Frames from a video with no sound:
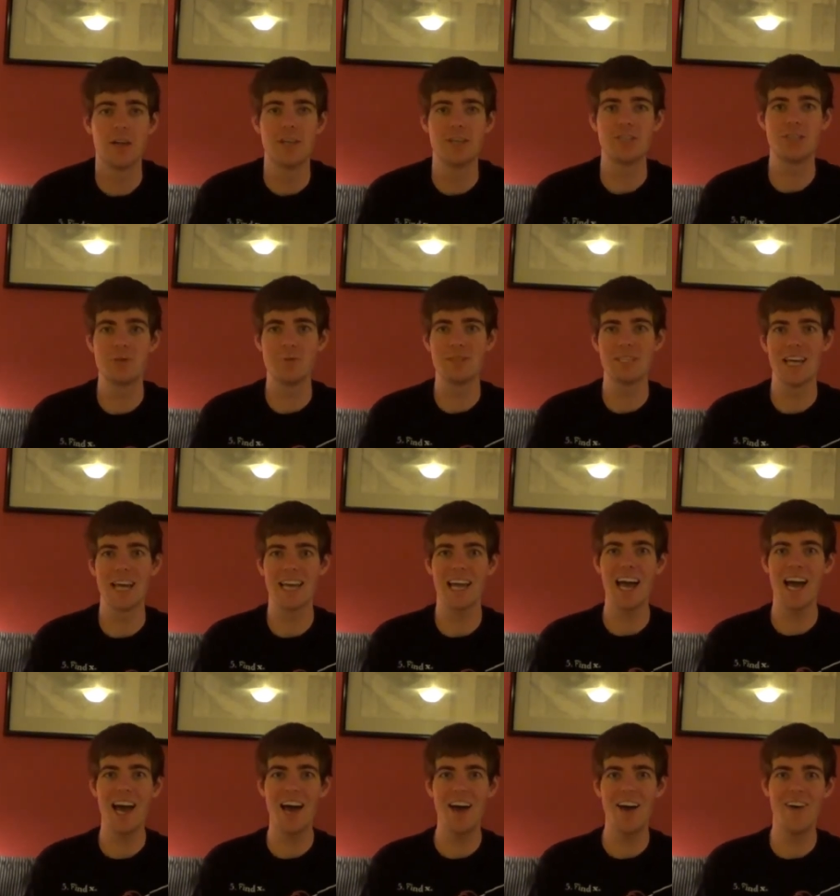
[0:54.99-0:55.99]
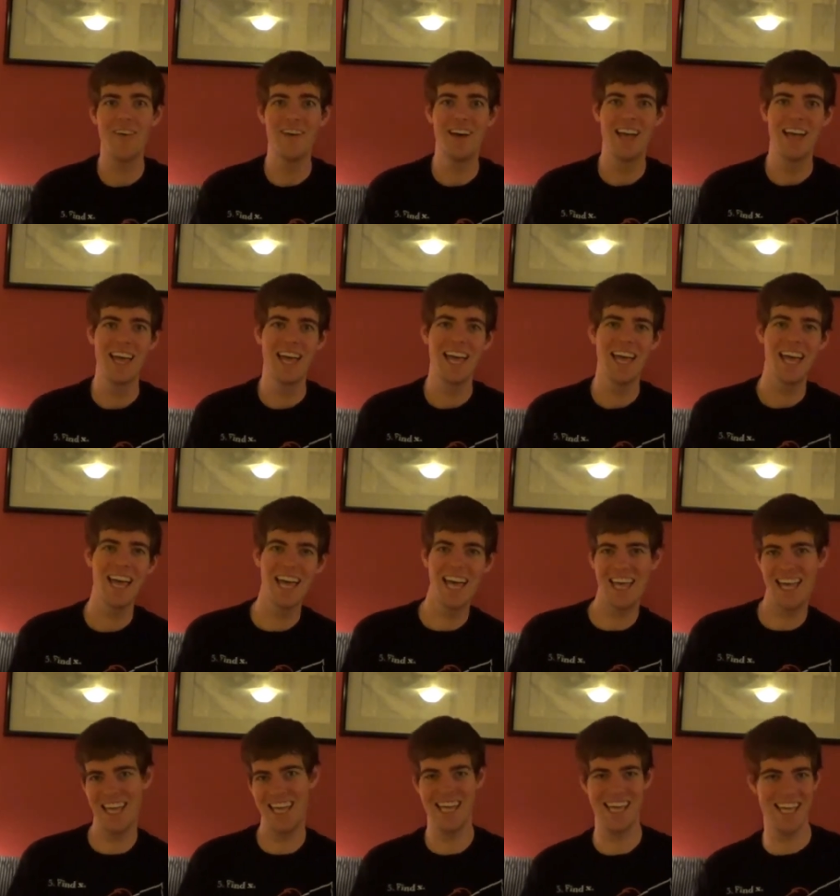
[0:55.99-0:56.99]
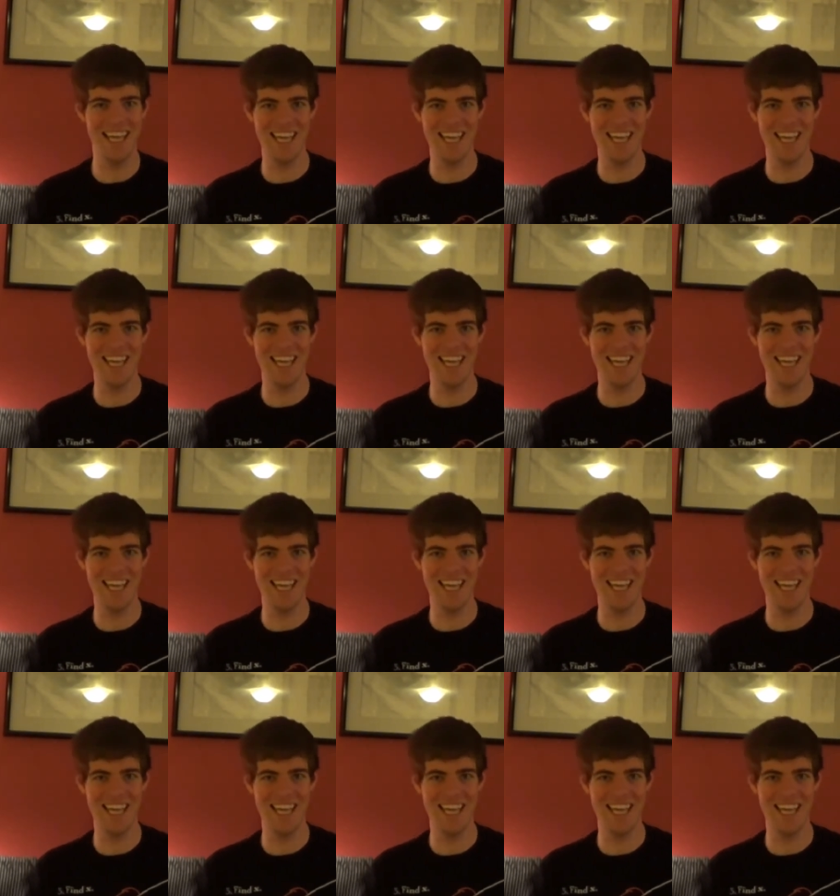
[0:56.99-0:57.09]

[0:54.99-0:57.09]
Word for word: She was like, oh, hey.